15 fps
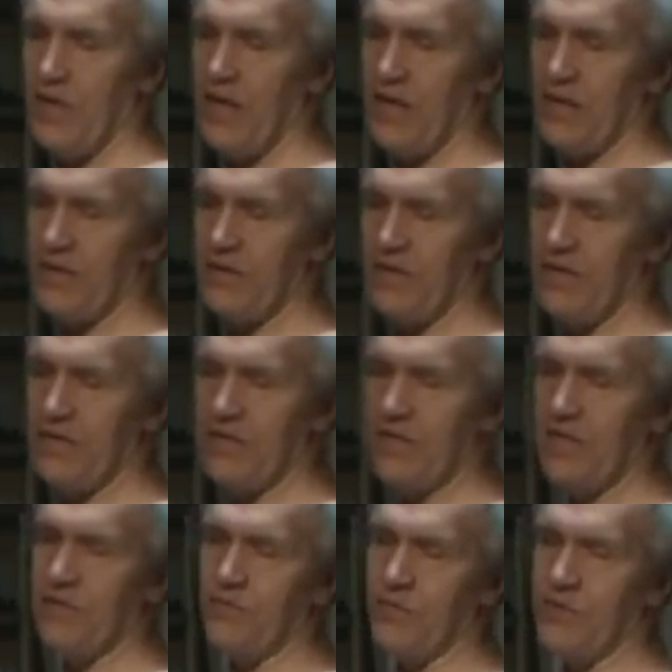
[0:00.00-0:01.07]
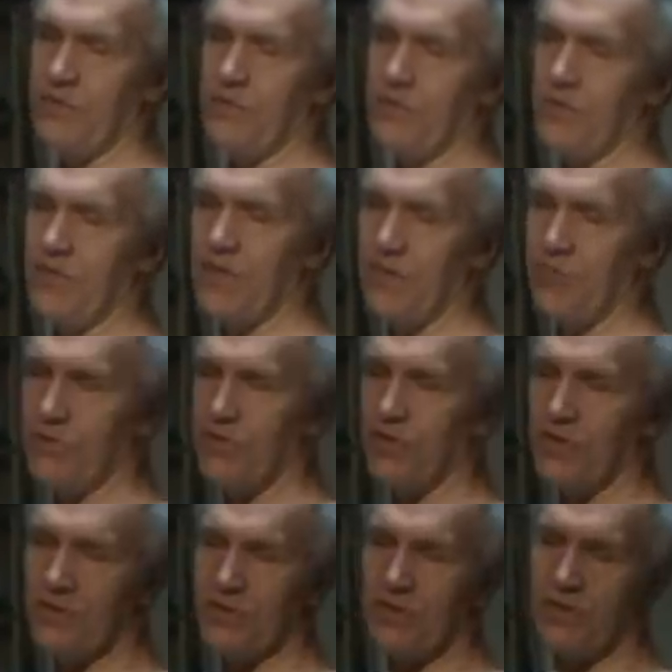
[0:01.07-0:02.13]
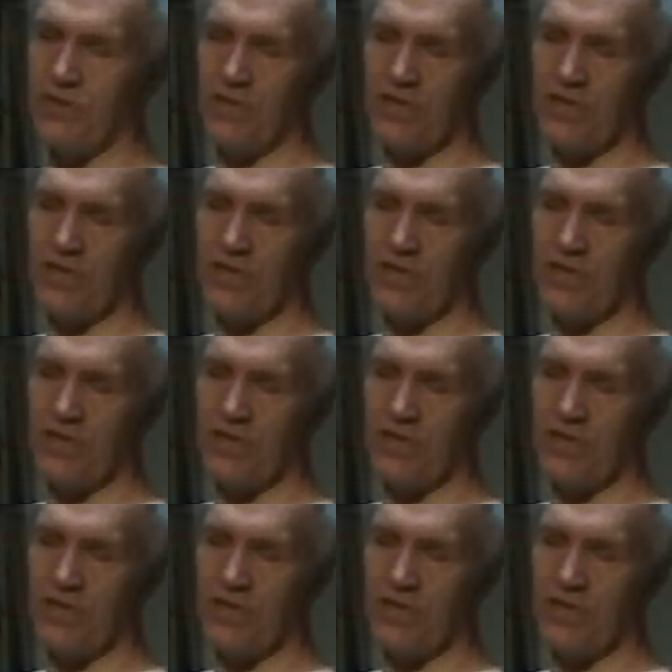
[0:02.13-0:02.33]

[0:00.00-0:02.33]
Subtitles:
actually that side's run through the table sawzall.